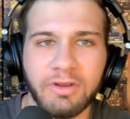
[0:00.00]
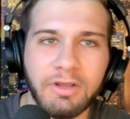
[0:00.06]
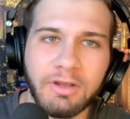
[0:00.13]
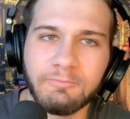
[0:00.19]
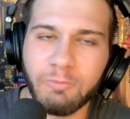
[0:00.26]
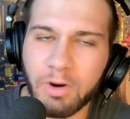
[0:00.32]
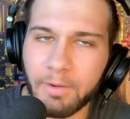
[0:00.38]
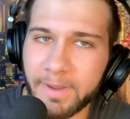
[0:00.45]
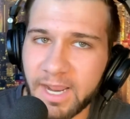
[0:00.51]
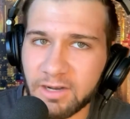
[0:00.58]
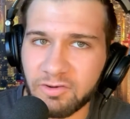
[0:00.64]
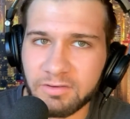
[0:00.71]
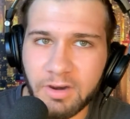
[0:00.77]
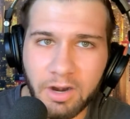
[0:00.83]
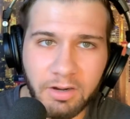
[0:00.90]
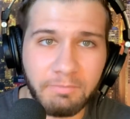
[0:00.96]
Before we get
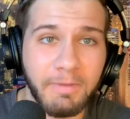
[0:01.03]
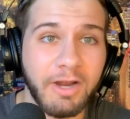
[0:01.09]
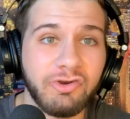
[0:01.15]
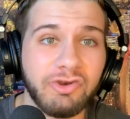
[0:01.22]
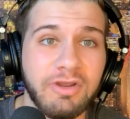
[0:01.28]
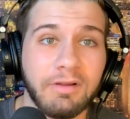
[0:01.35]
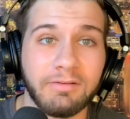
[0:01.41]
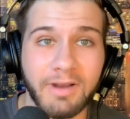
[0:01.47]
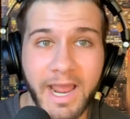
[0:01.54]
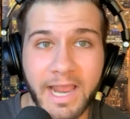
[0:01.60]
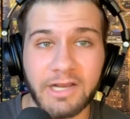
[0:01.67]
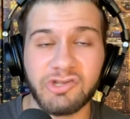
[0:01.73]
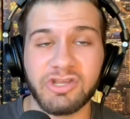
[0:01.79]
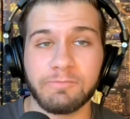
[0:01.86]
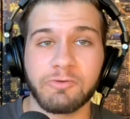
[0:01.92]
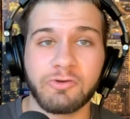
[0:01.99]
started, make sure you like,
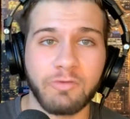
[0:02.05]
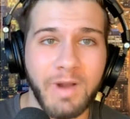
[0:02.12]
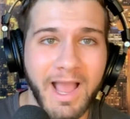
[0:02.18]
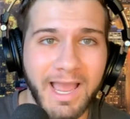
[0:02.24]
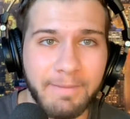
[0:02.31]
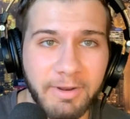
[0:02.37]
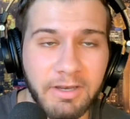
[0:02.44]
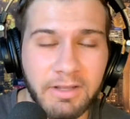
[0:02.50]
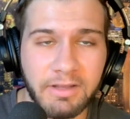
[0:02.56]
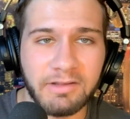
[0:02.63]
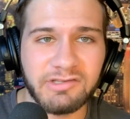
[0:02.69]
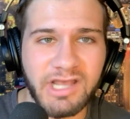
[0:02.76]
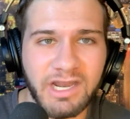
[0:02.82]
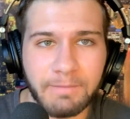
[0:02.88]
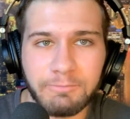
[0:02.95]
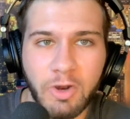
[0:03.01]
subscribe, and
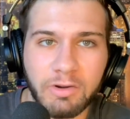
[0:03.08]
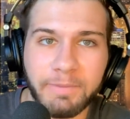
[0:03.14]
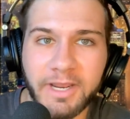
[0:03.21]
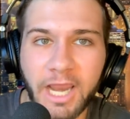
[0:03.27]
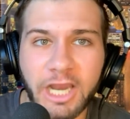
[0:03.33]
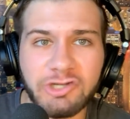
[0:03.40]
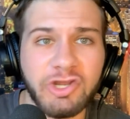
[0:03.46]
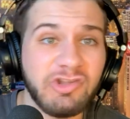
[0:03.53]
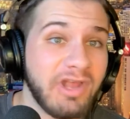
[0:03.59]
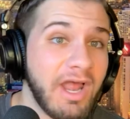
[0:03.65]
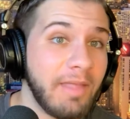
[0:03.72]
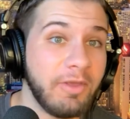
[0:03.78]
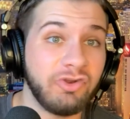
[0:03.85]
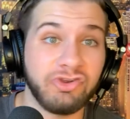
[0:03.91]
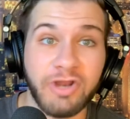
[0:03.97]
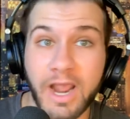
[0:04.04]
set up notifications on
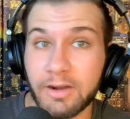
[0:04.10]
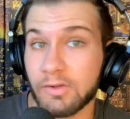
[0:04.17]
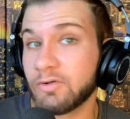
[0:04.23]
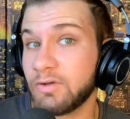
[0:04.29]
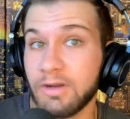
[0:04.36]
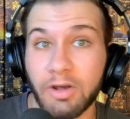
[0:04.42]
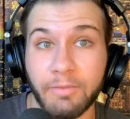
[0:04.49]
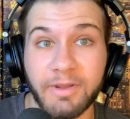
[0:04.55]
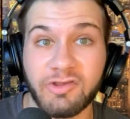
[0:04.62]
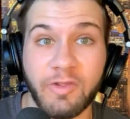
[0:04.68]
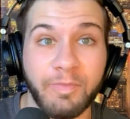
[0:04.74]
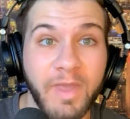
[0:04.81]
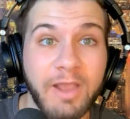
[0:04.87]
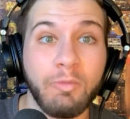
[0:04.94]
this channel so you don't miss a thing.